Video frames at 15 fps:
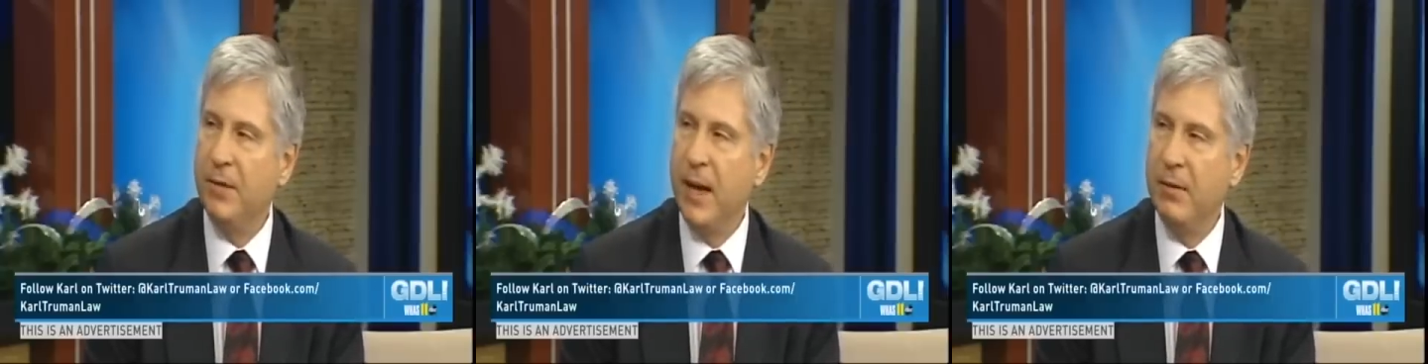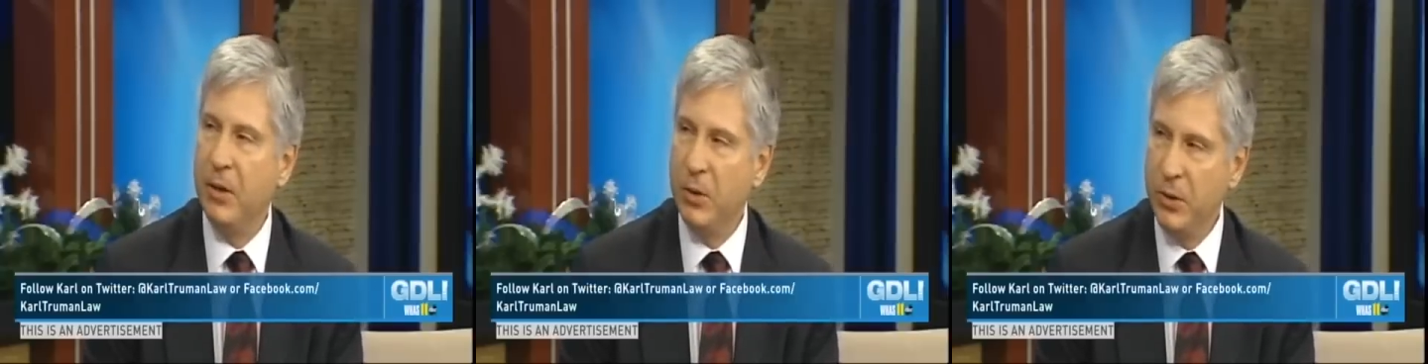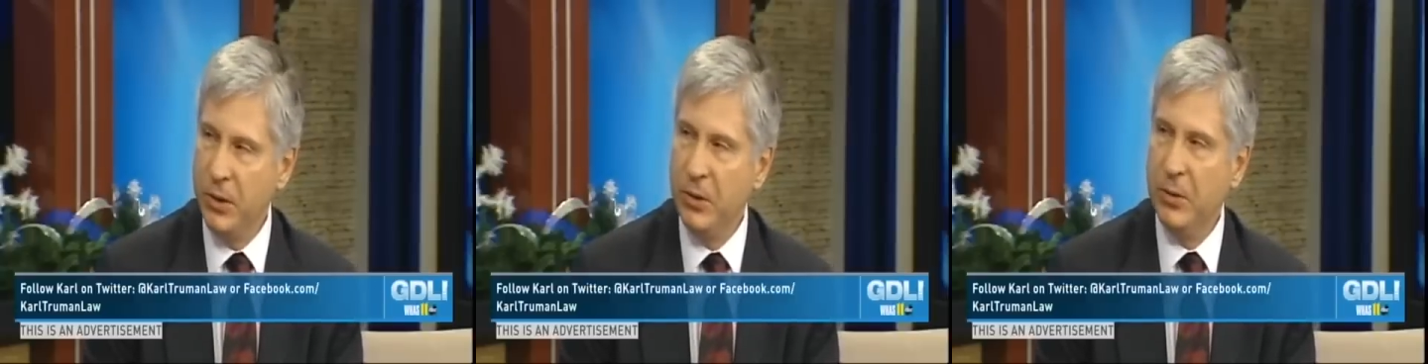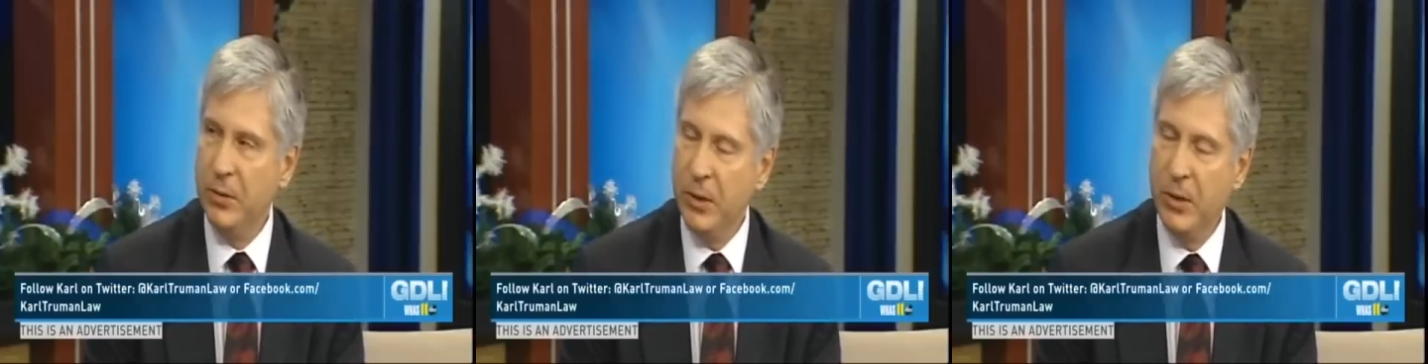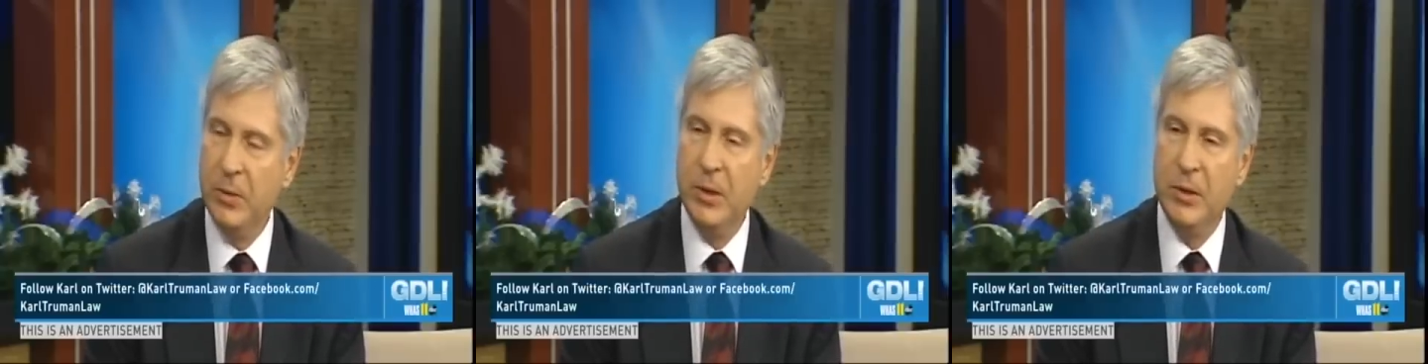
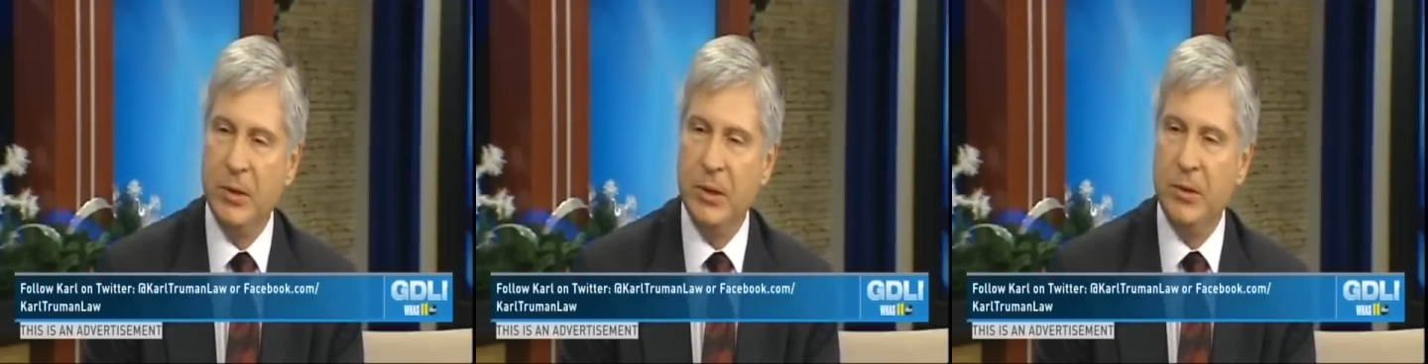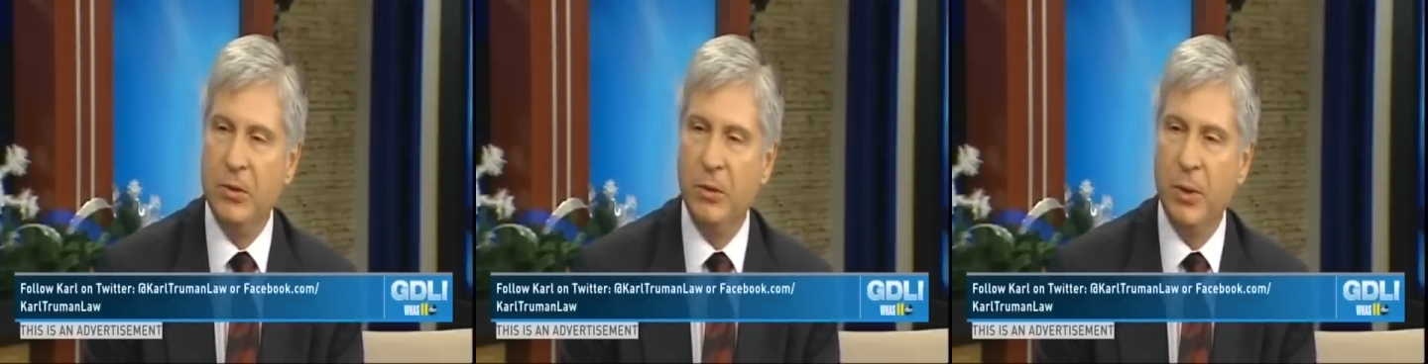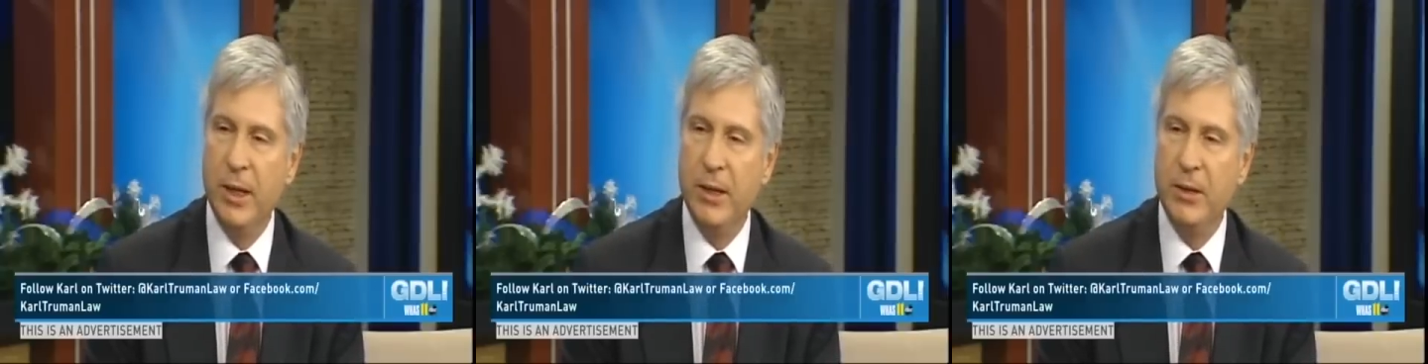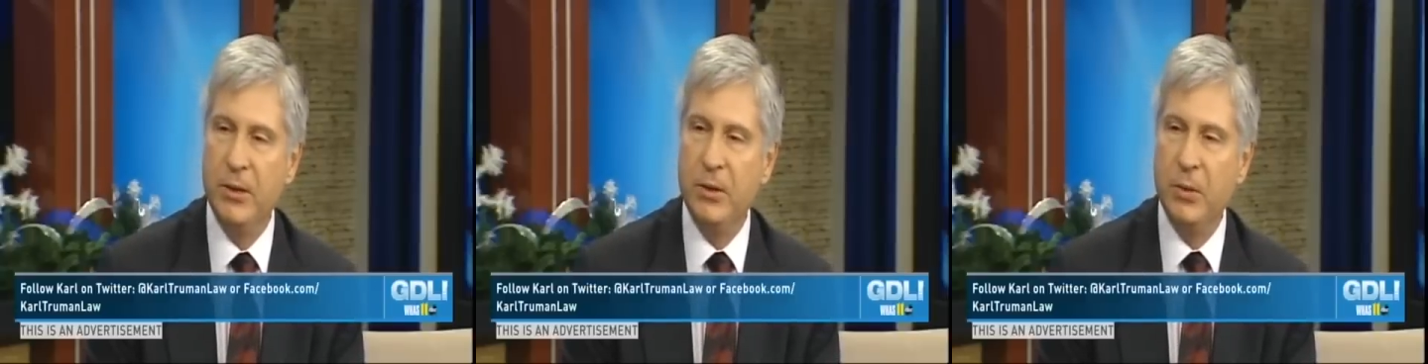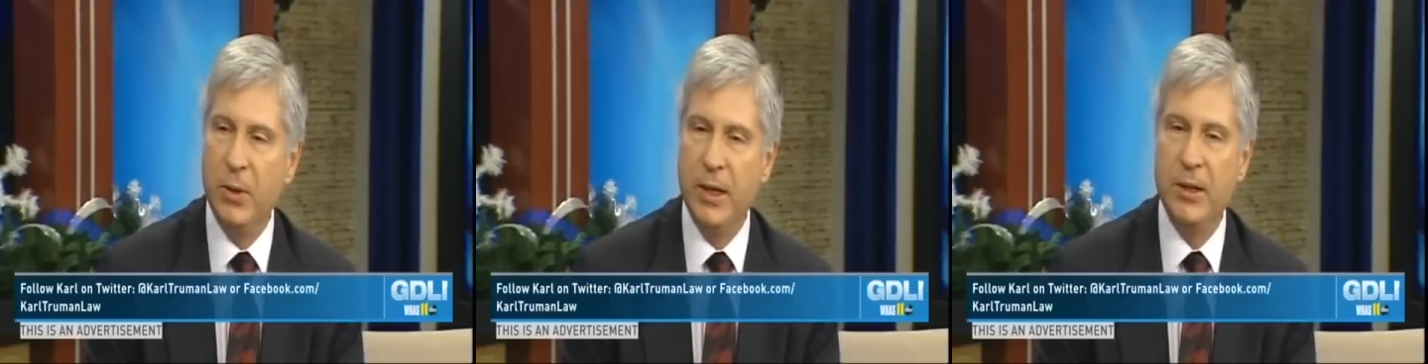
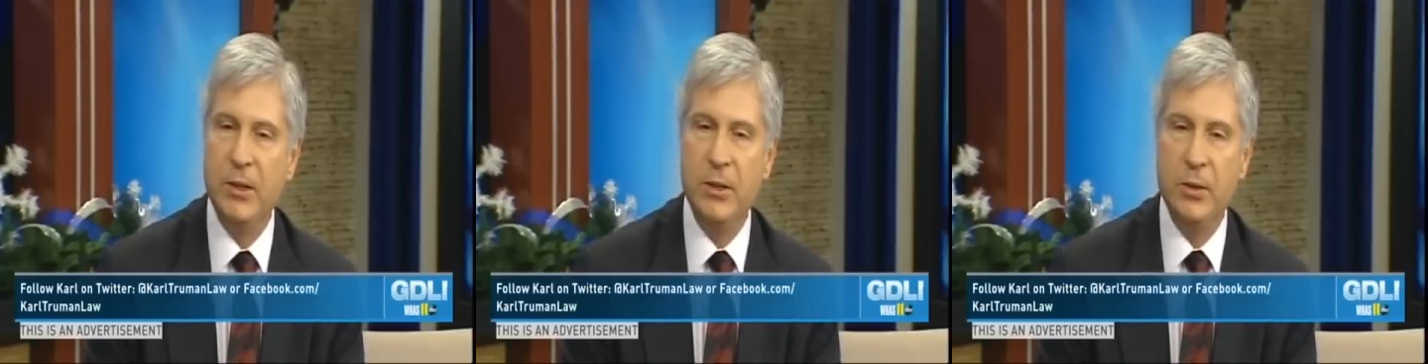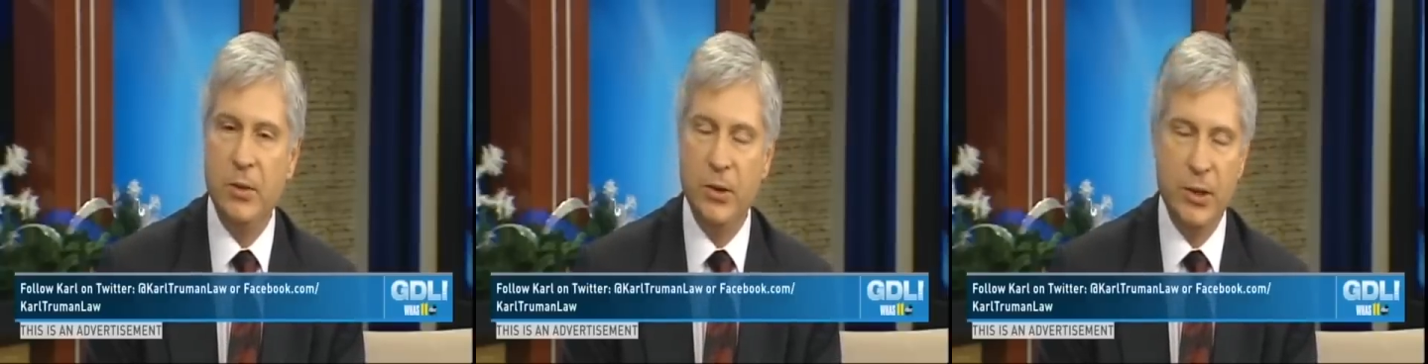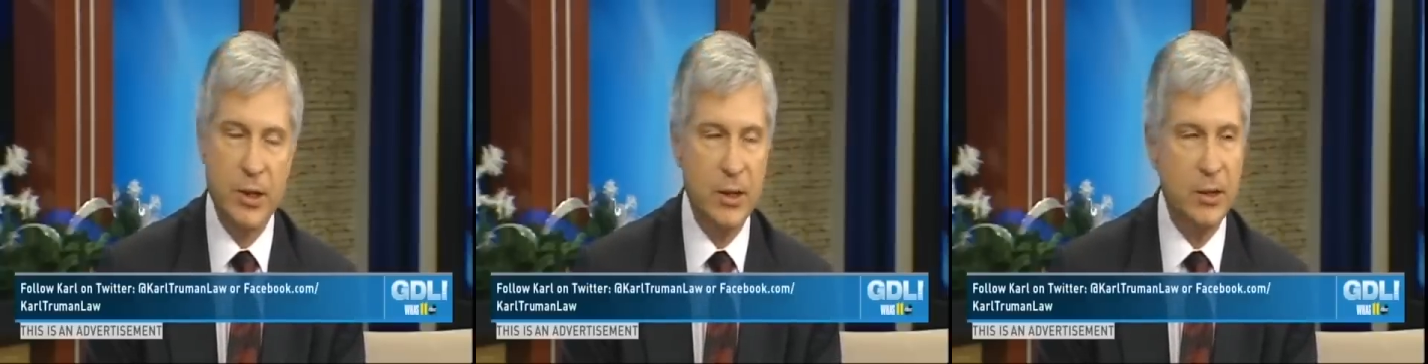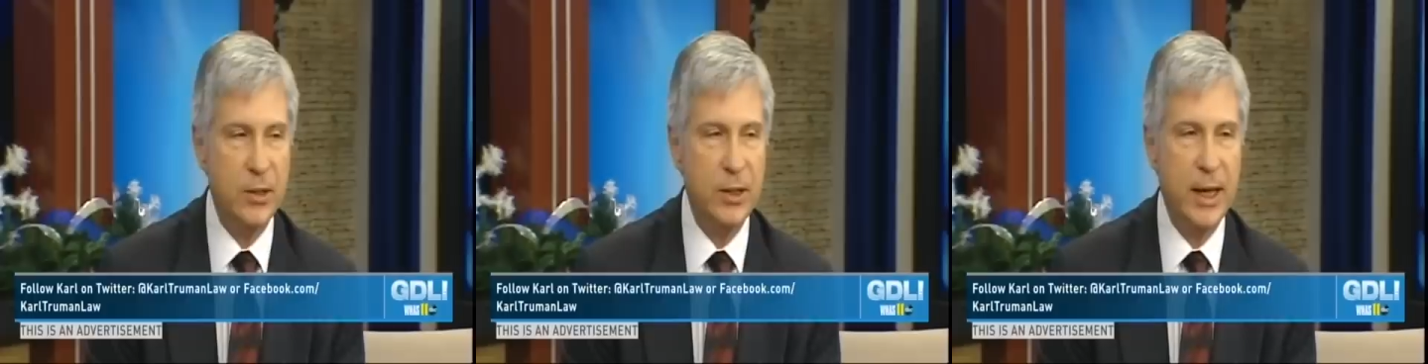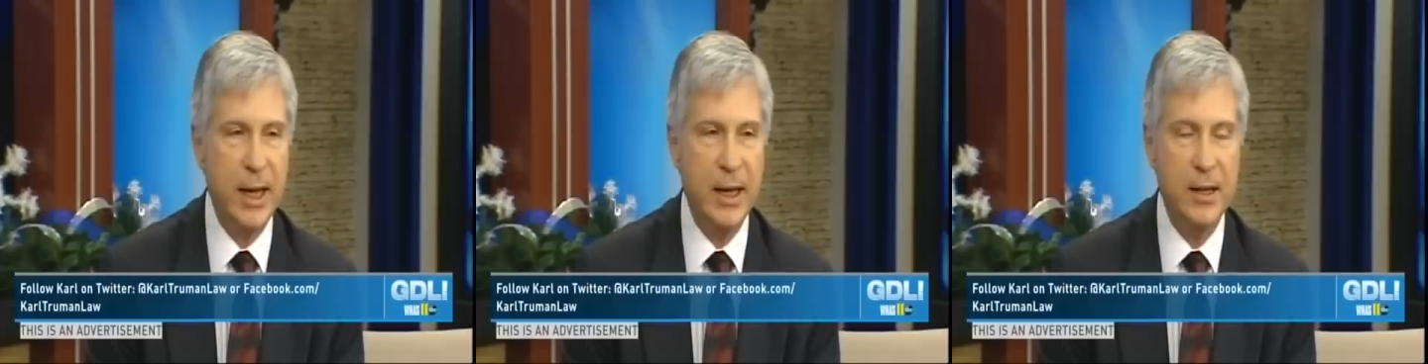502-222-2222 or you can
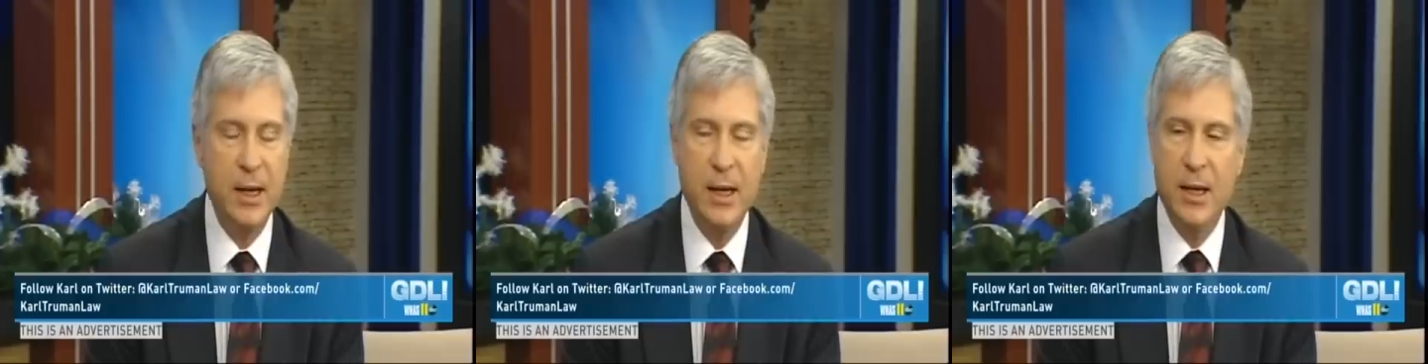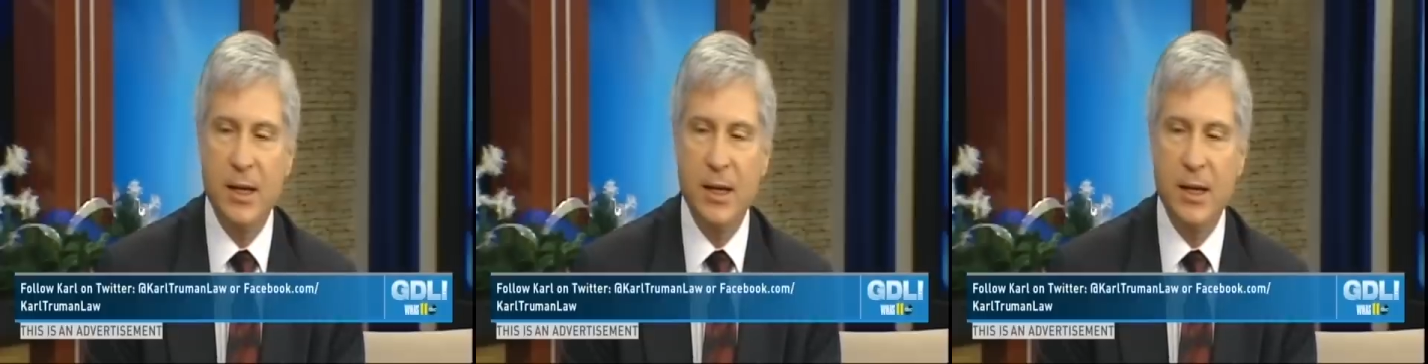look at